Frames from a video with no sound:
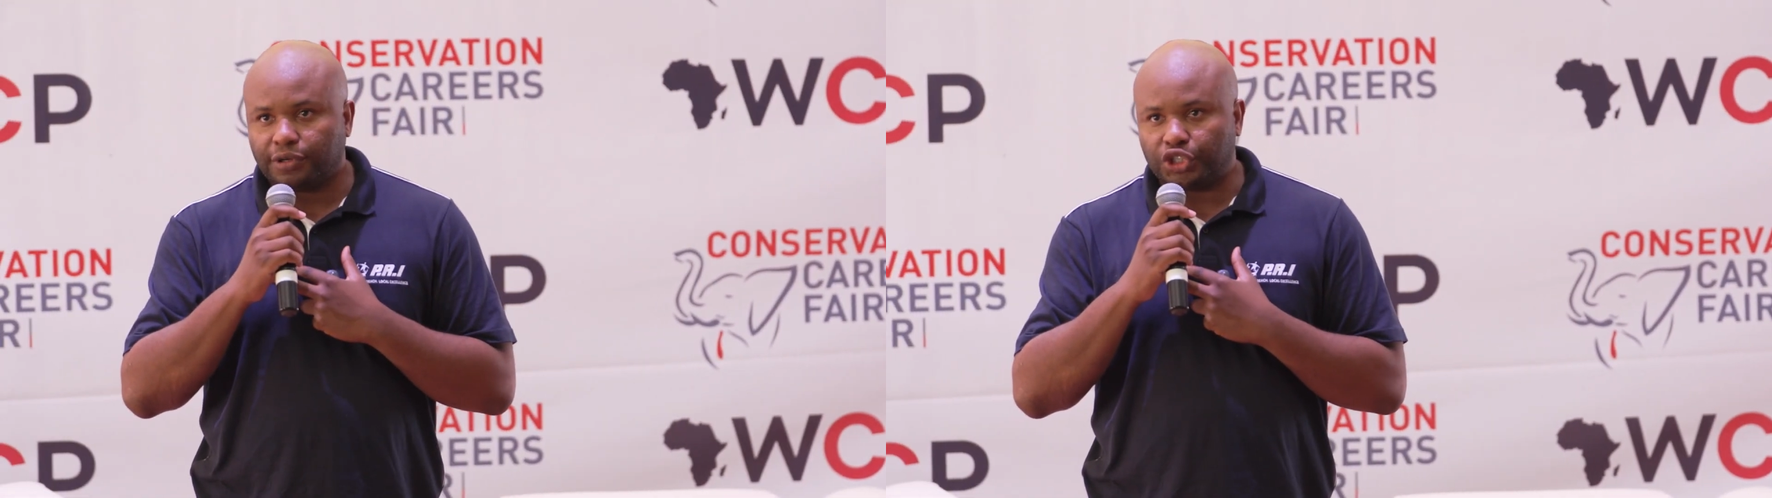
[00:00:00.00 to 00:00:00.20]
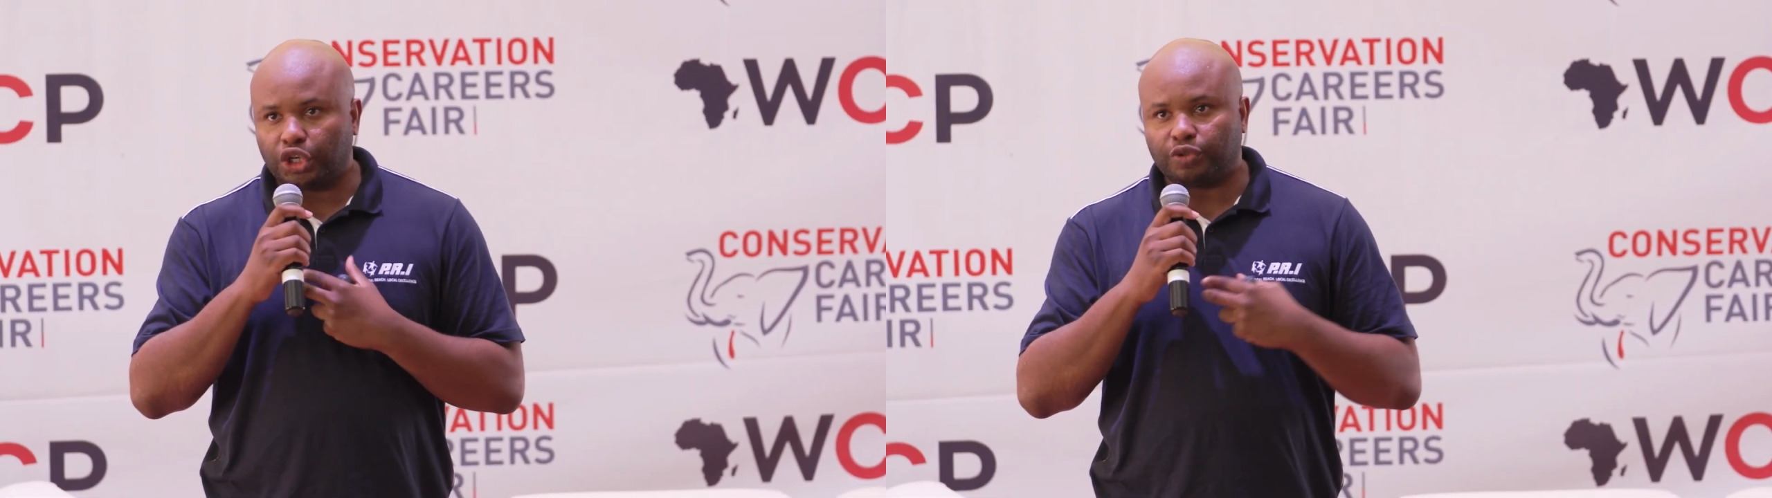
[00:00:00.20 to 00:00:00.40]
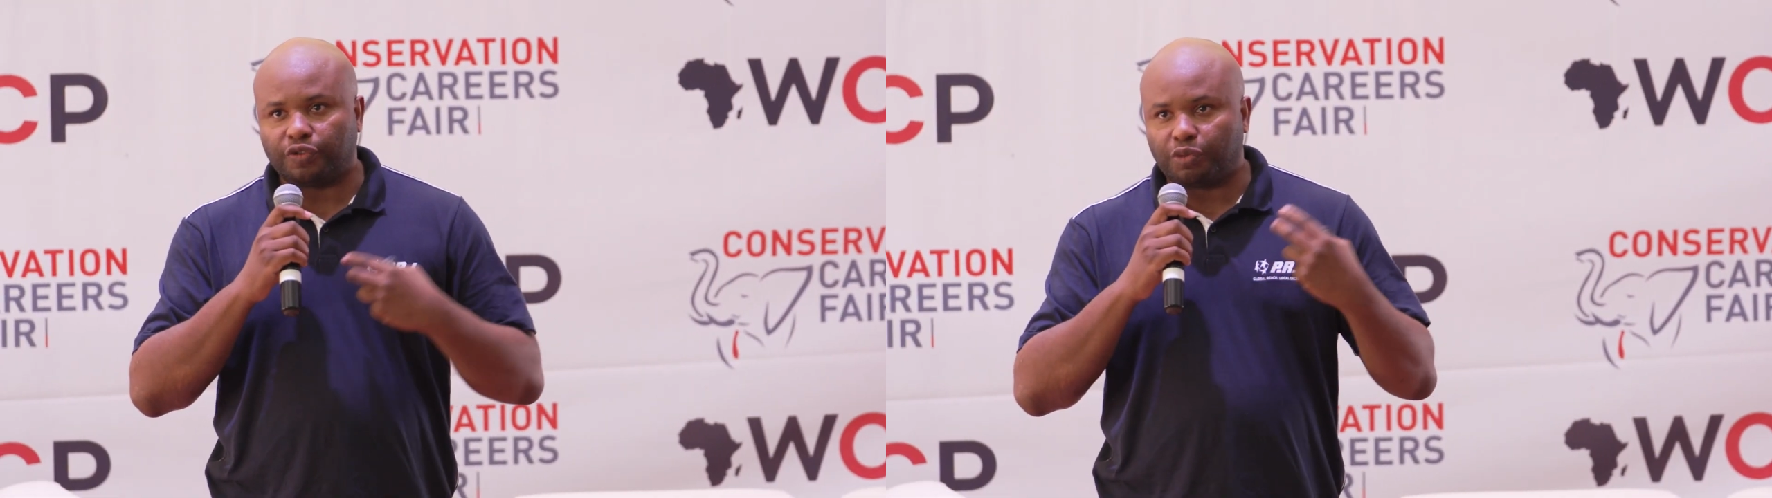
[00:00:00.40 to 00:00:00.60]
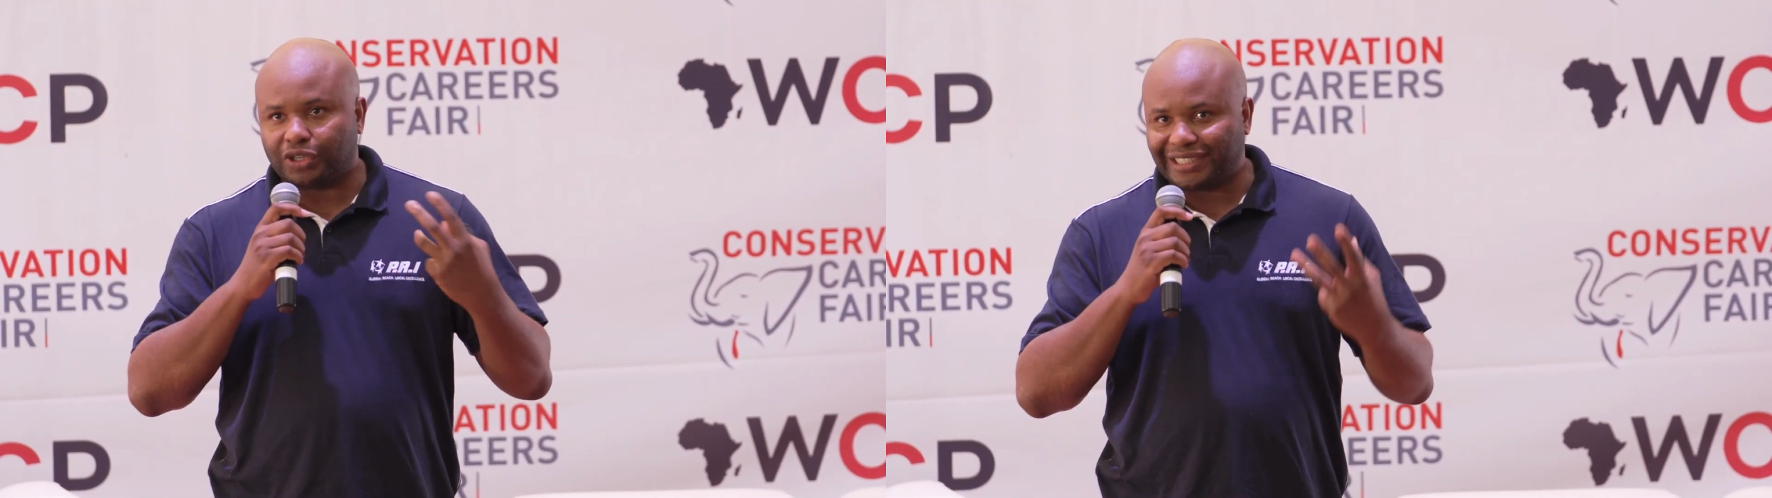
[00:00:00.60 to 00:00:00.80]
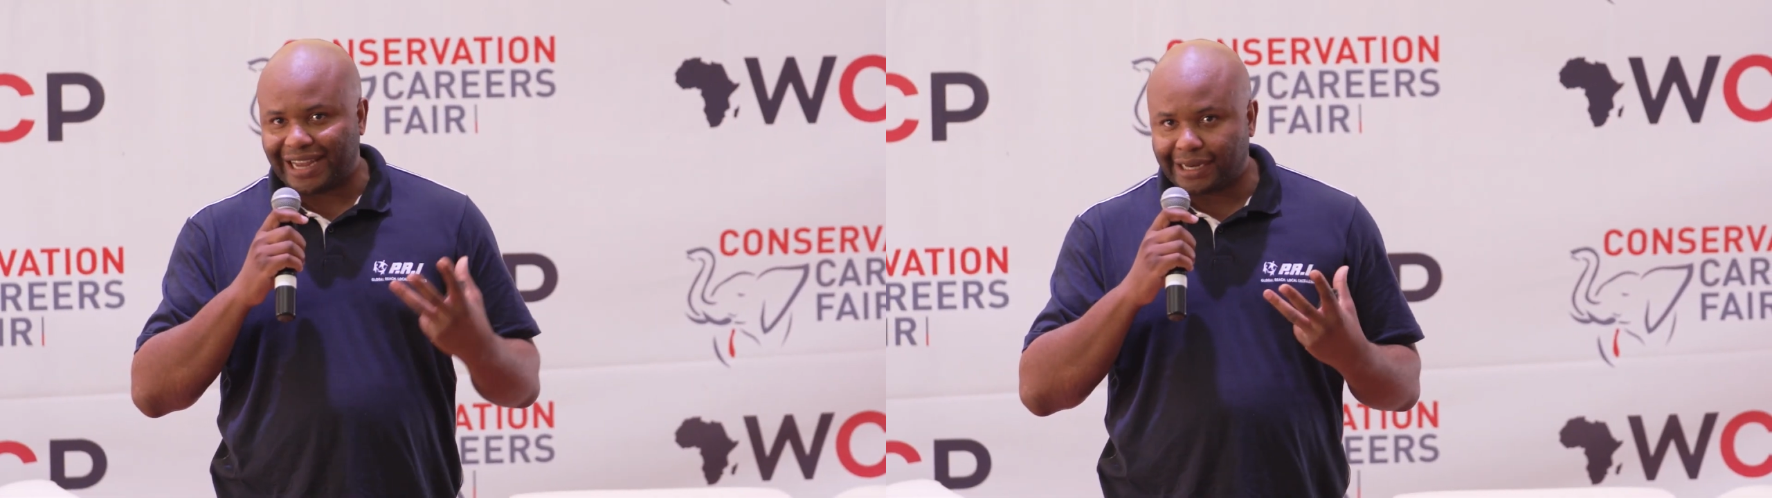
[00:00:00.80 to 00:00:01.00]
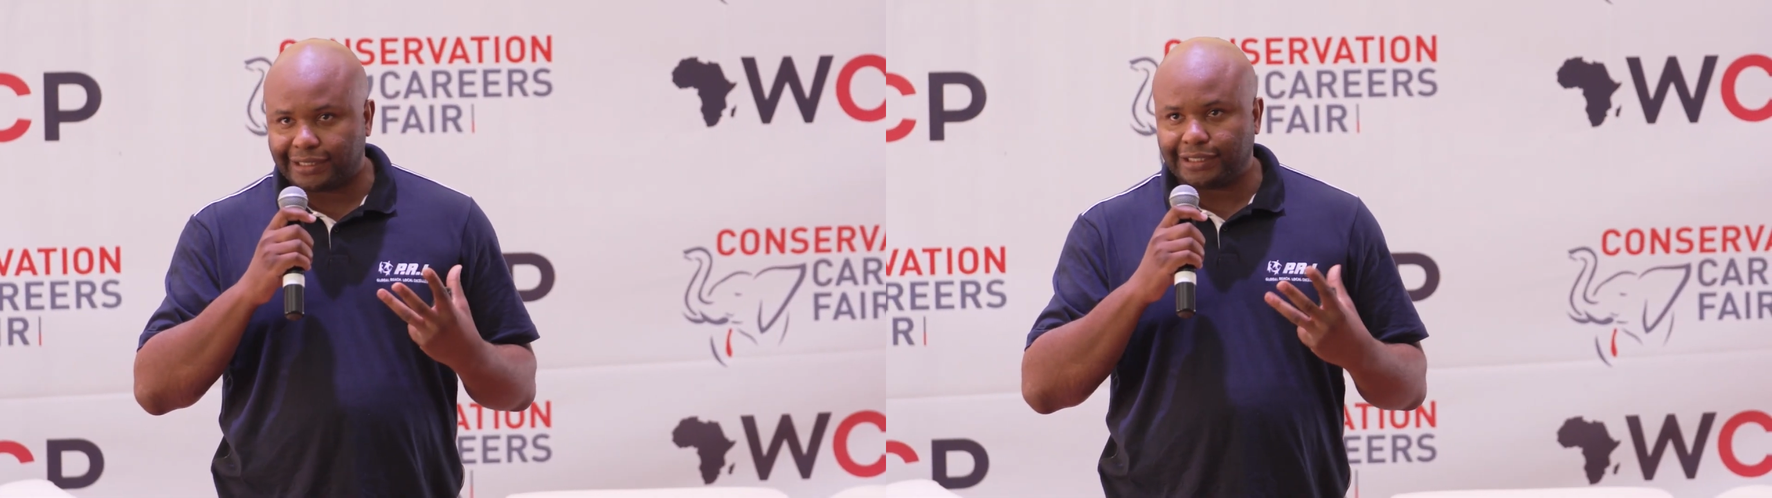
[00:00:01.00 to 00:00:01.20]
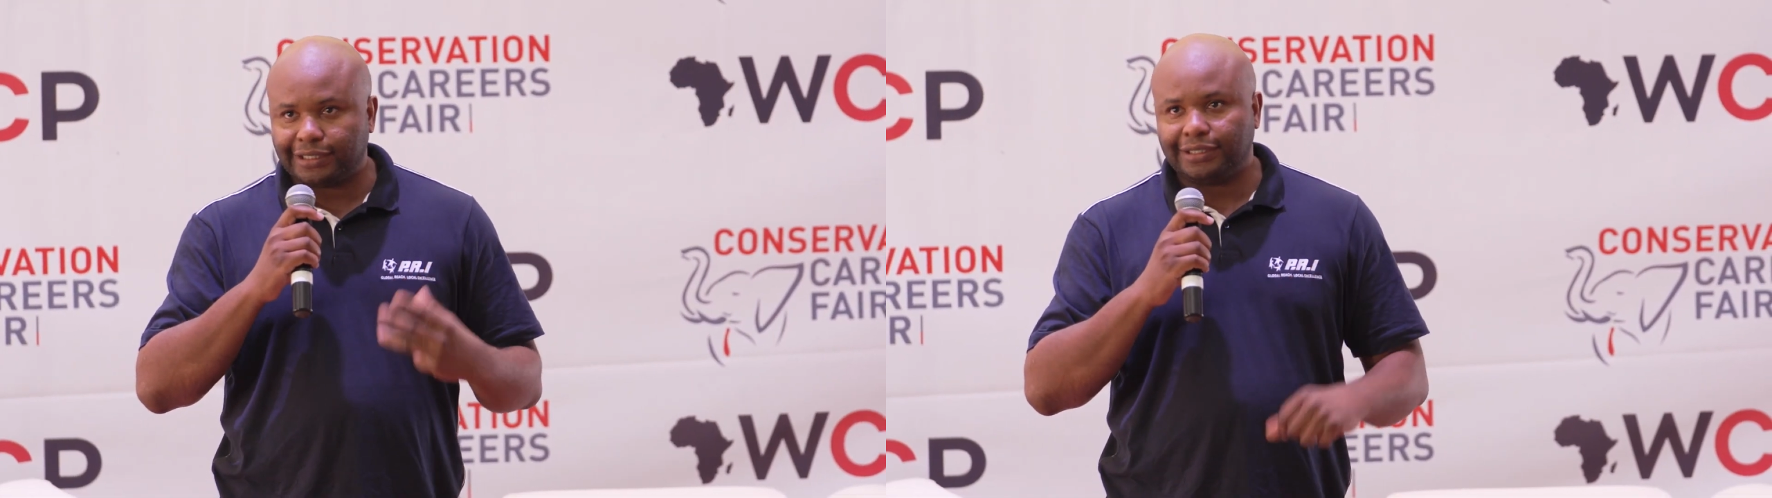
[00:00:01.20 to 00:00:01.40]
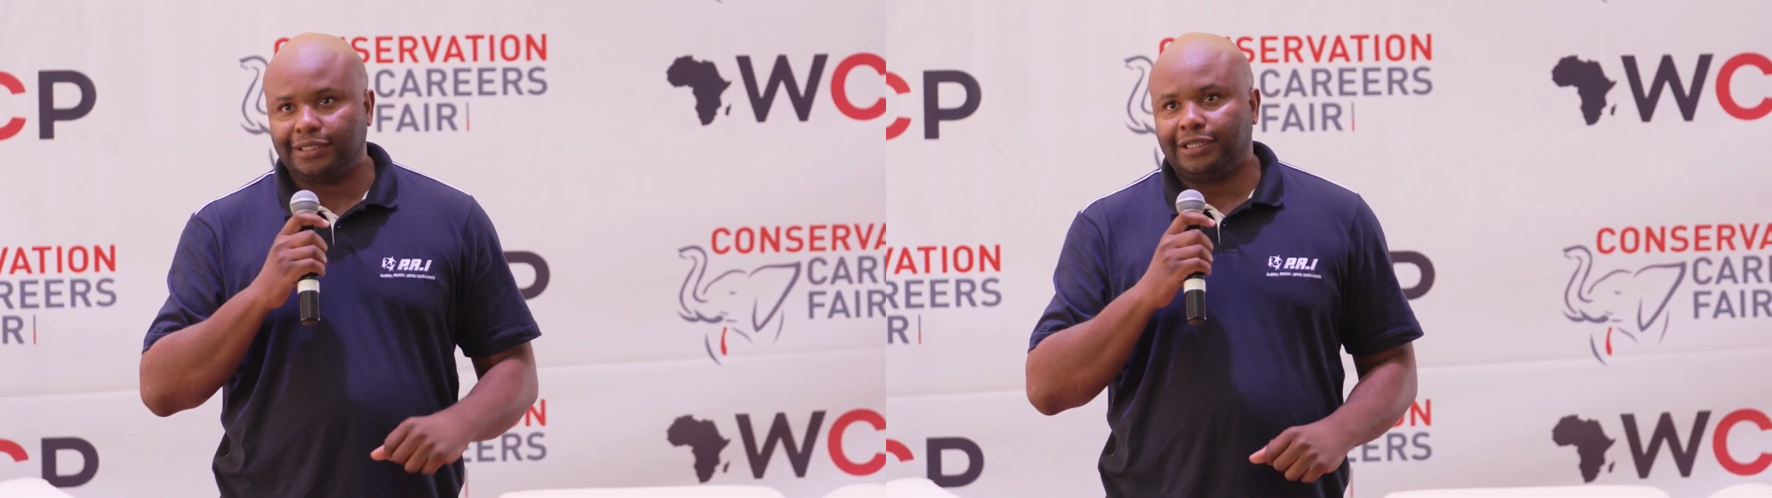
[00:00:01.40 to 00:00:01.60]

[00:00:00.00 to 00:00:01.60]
in terms of personality?